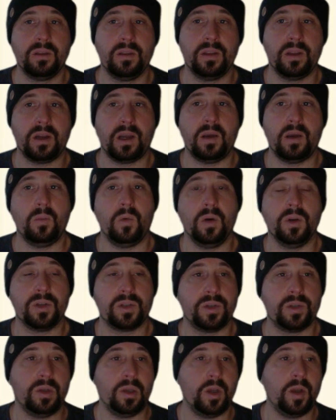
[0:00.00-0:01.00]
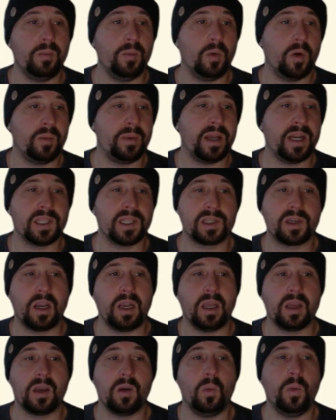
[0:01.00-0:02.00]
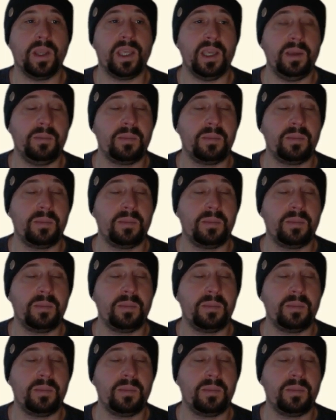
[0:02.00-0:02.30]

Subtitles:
that I want to learn more about, it's kind of like a wiki